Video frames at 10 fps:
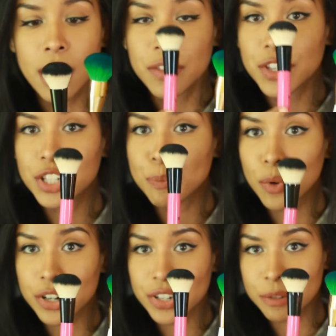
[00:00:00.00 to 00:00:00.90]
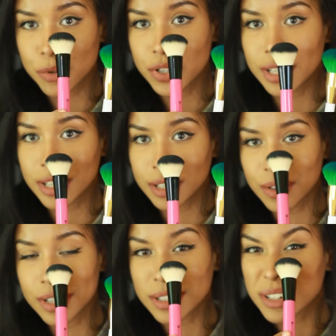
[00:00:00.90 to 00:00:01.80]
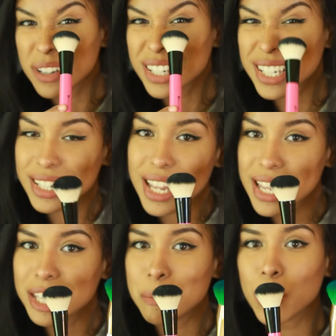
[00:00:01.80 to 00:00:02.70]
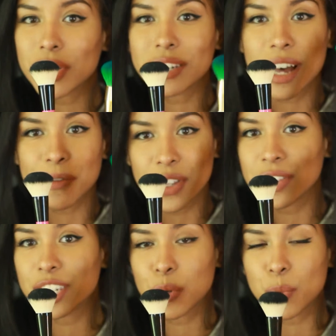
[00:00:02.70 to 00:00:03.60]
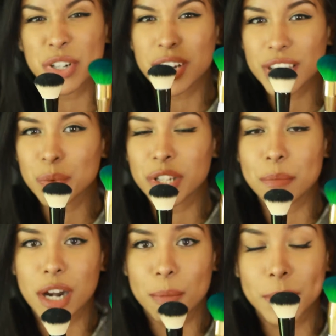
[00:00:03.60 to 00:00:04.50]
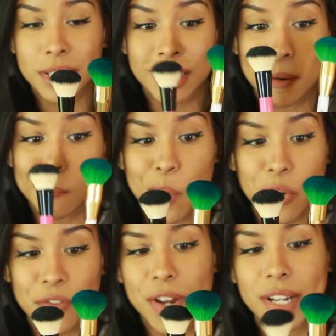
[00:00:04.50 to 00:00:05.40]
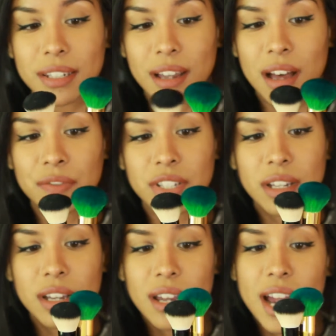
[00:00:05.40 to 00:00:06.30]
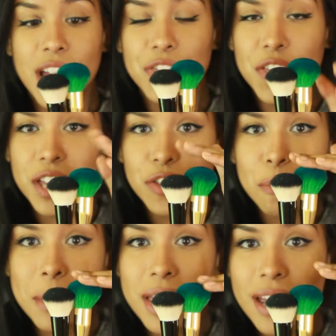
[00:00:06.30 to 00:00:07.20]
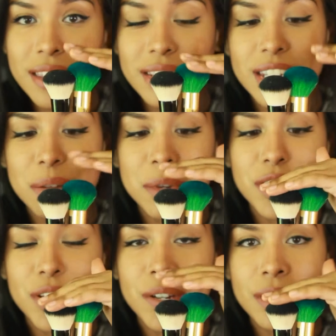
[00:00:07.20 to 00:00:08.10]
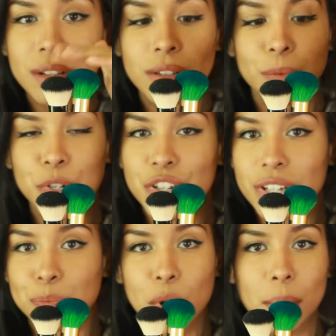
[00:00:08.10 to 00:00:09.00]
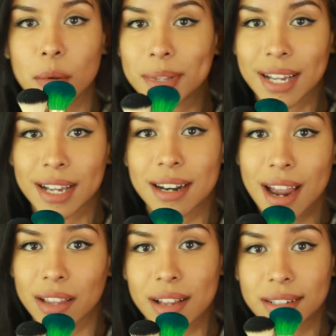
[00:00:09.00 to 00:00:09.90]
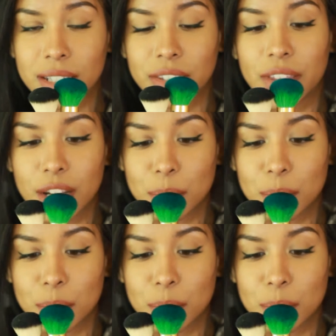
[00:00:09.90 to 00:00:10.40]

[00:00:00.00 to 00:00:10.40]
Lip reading: This brush in particular is slightly more soft than this one, which doesn't really matter because they are both very soft. I think they're made out of the same material, which is probably like a nylon synthetic